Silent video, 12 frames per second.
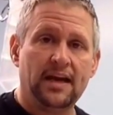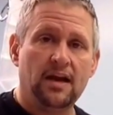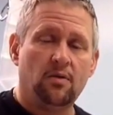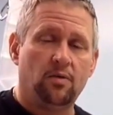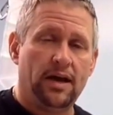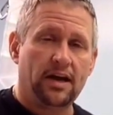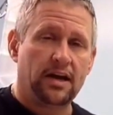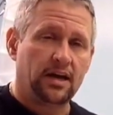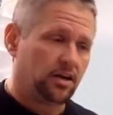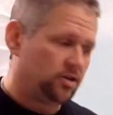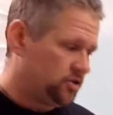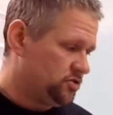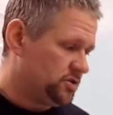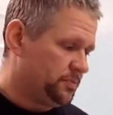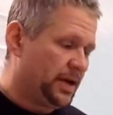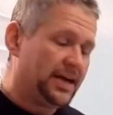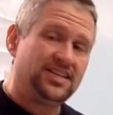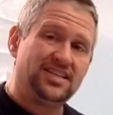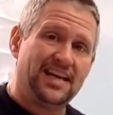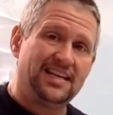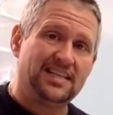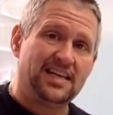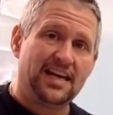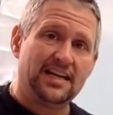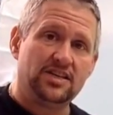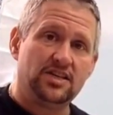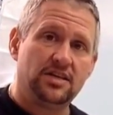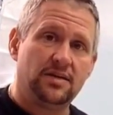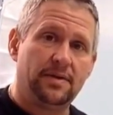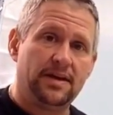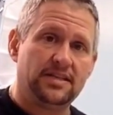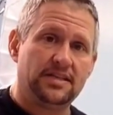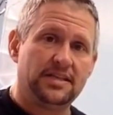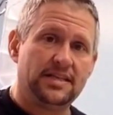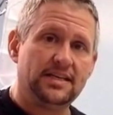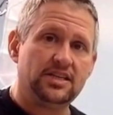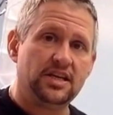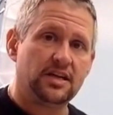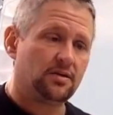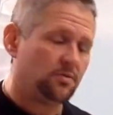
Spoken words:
We're now going to do some patient education and patient teaching.